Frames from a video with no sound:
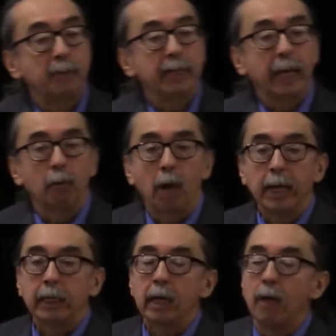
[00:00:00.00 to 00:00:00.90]
began
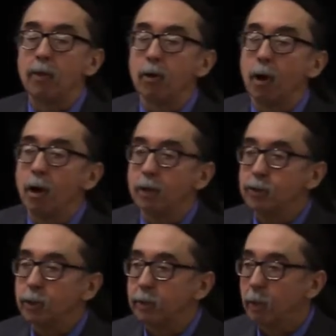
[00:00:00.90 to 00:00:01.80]
writing down the
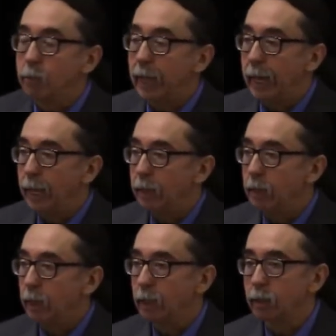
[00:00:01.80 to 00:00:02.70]
laws that we
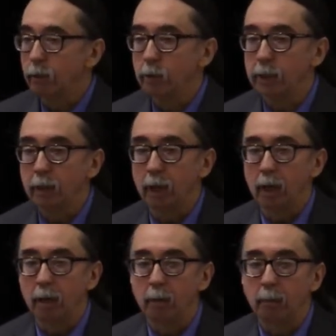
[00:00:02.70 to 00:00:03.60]
had, including
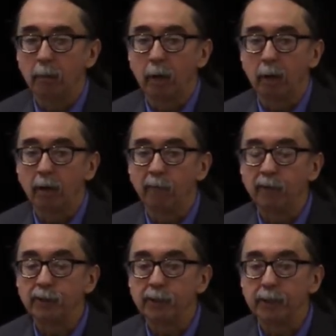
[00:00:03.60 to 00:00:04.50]

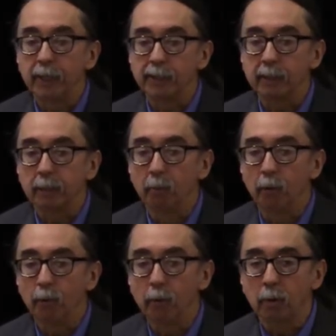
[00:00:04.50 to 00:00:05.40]
offenses against
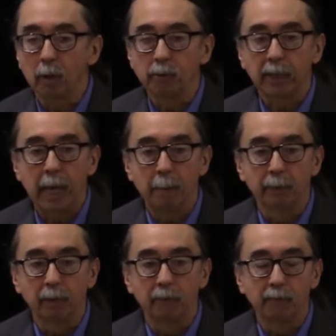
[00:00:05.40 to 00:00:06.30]
murder. It was a
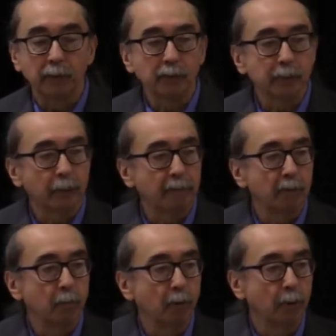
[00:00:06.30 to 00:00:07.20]
capital offense if
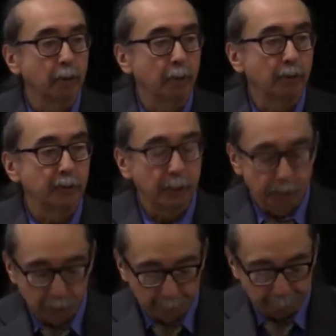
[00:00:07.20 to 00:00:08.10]
you murdered another
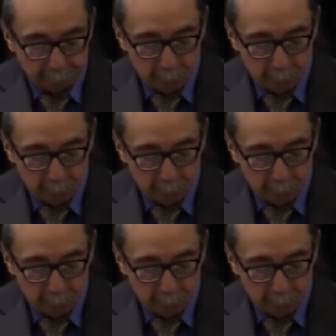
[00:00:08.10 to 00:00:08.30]
citizen.